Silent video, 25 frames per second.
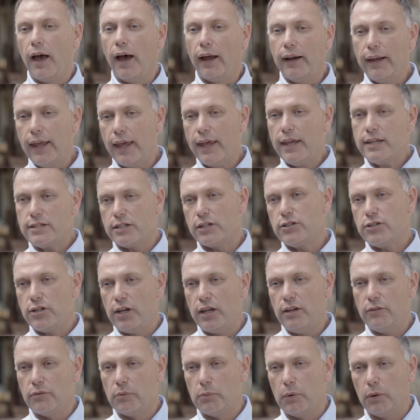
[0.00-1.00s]
And it is
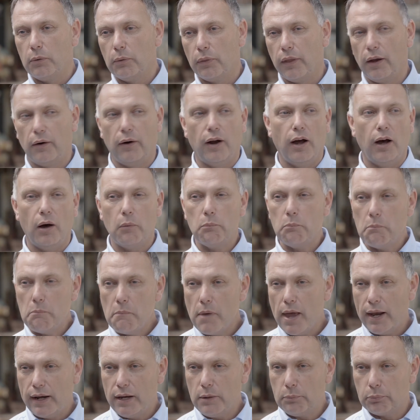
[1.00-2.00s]
achievable. There are
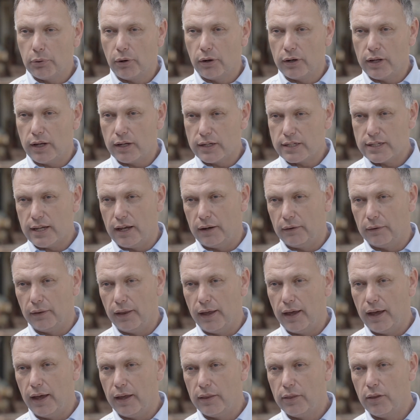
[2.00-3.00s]
many products out
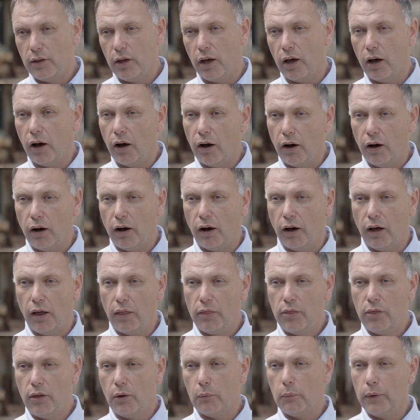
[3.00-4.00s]
there
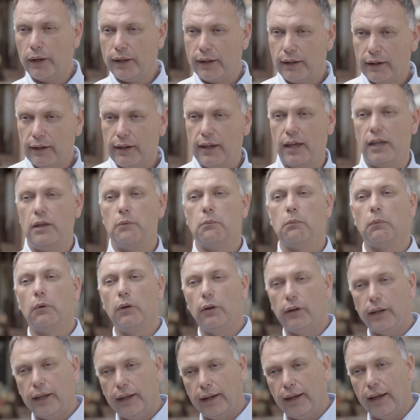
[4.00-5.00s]
that we can keep
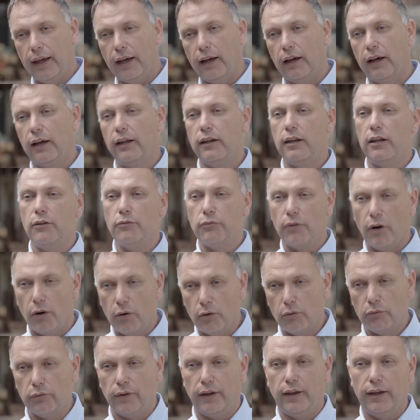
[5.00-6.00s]
looking at and
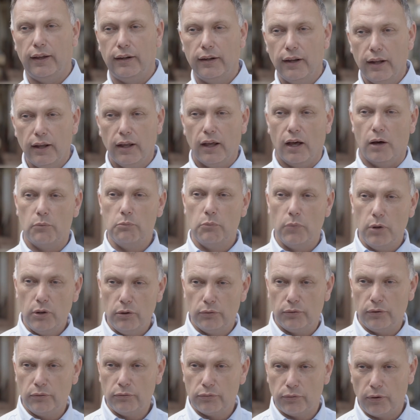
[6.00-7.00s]
evolving and
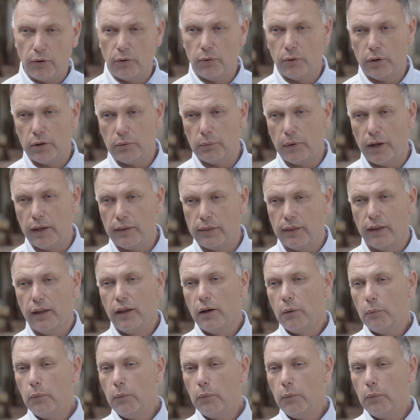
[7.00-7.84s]
moving forward with,